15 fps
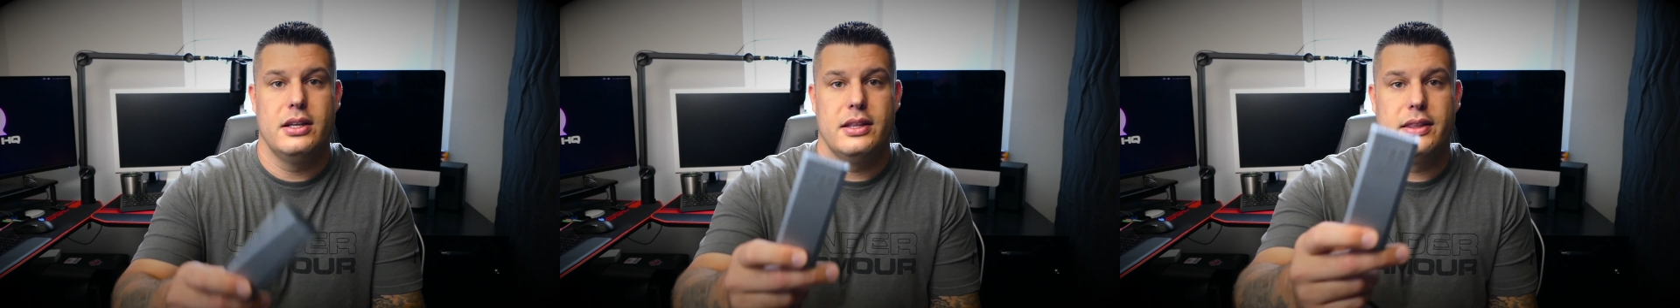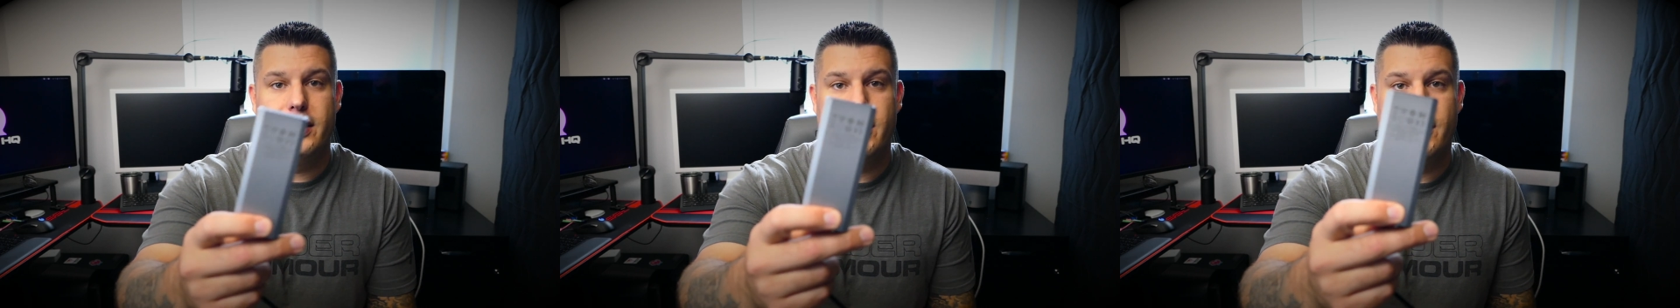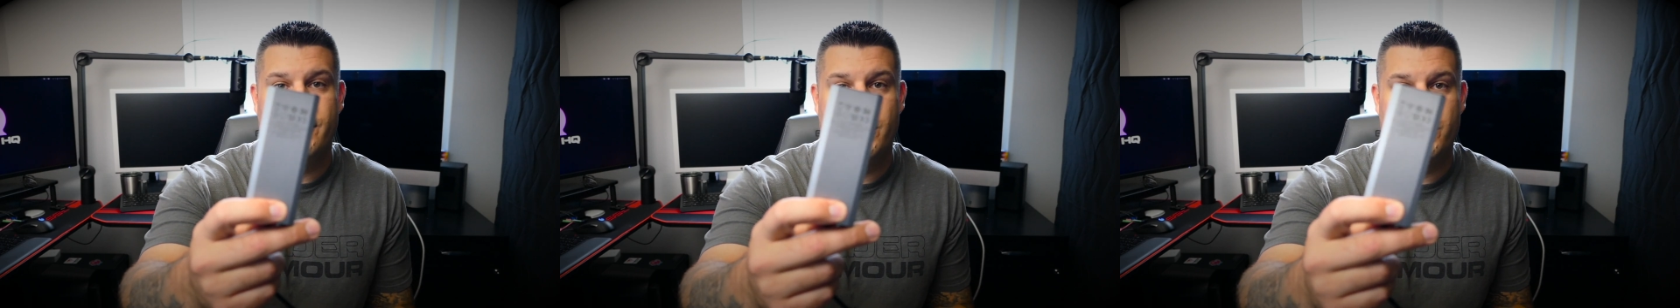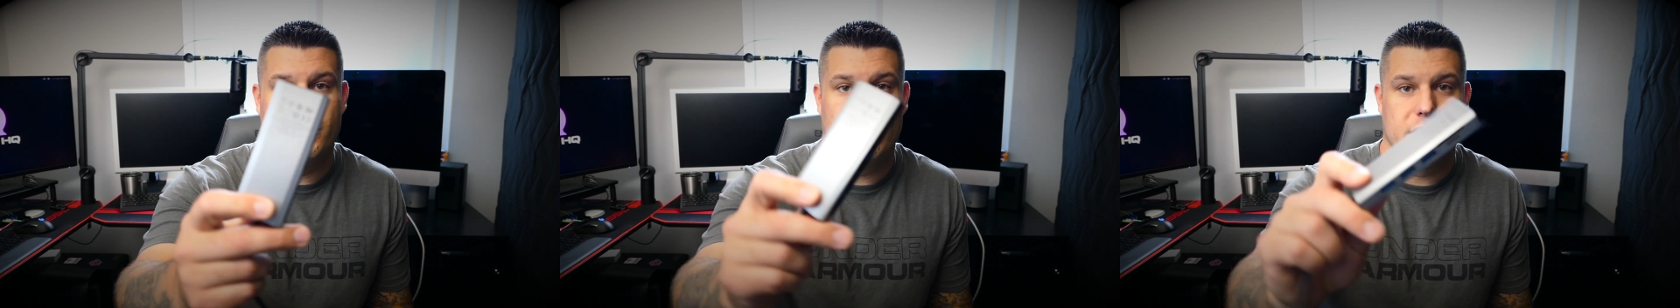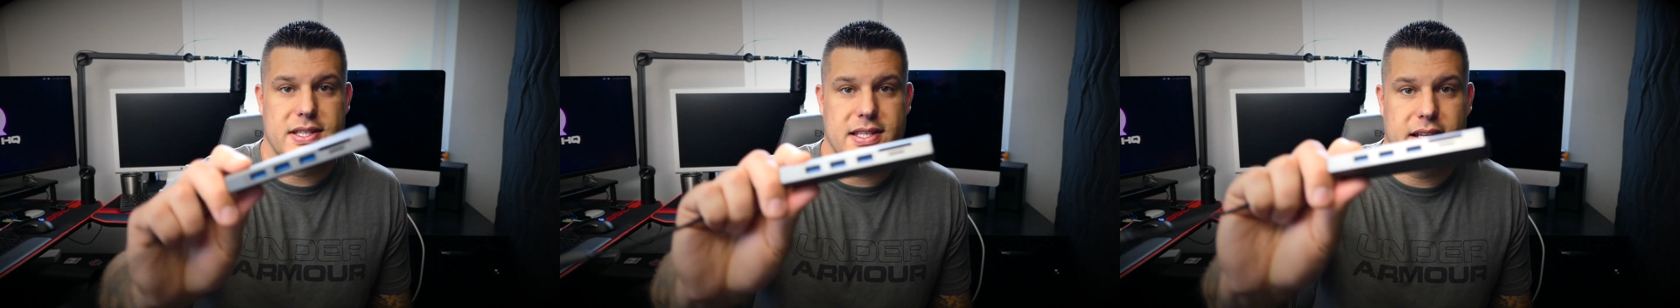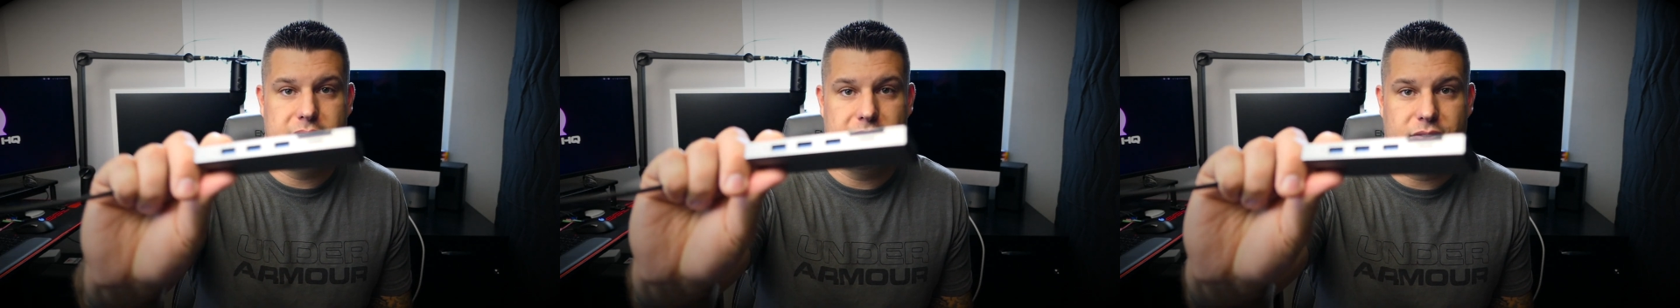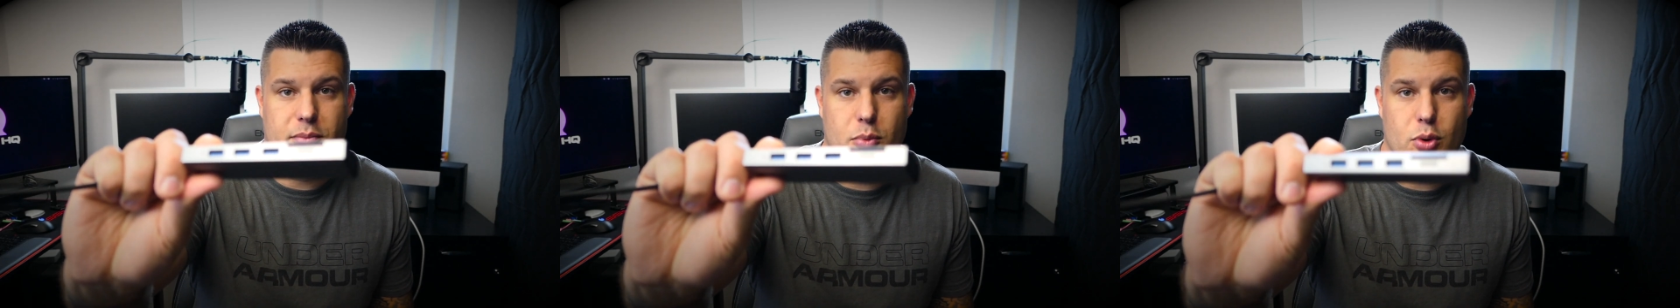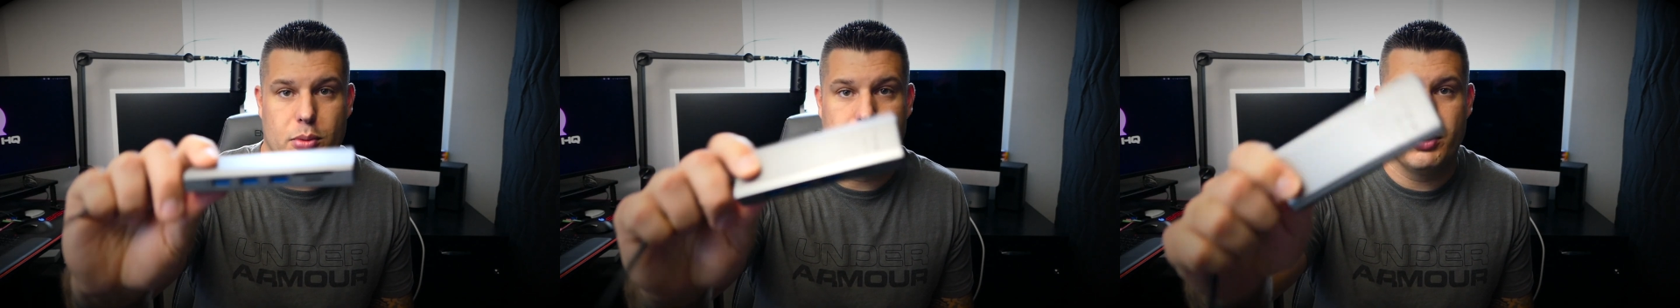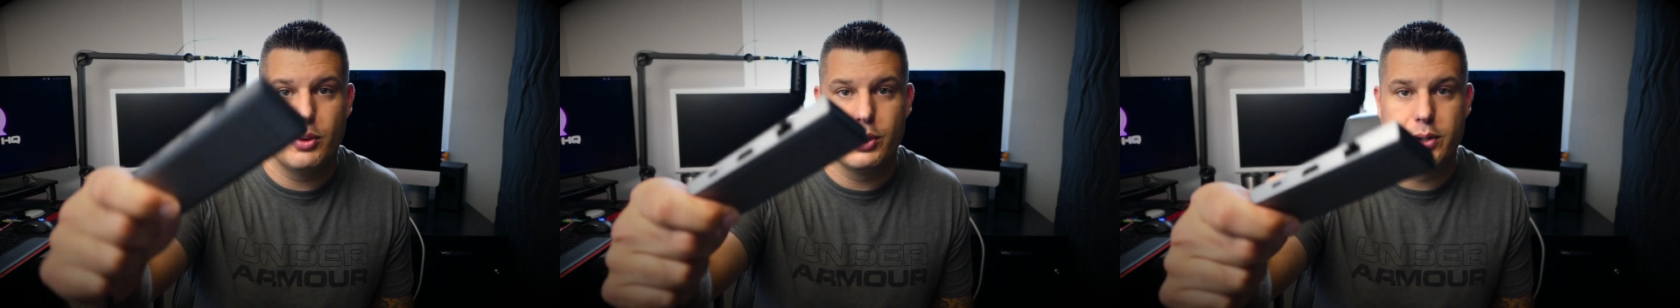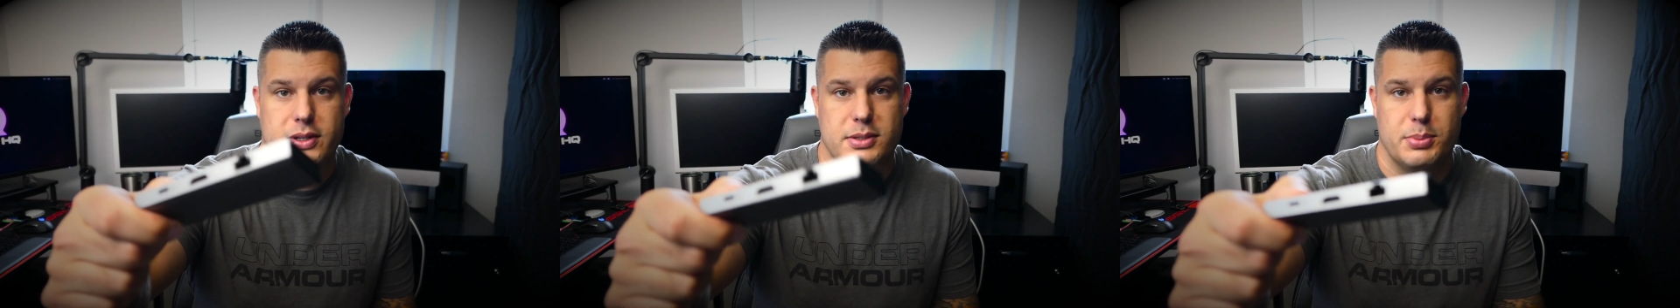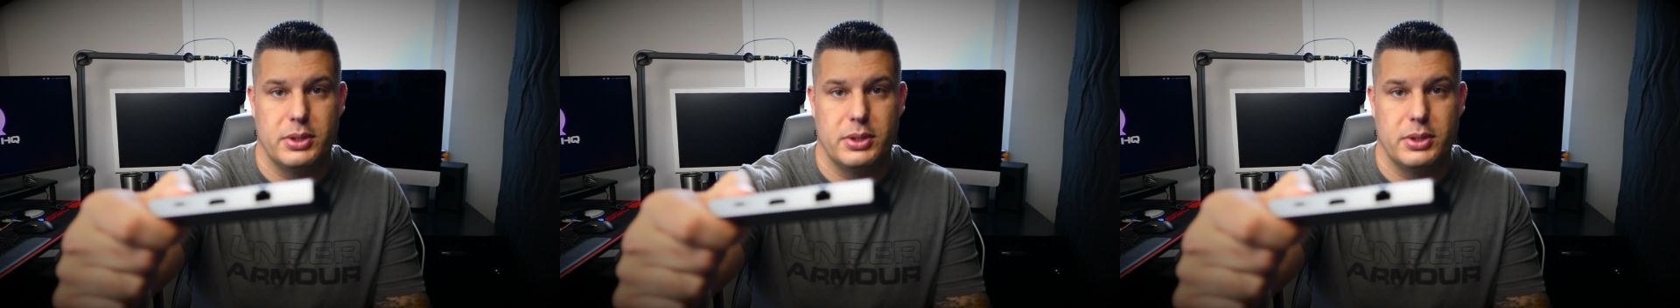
they have other ones that have more ports,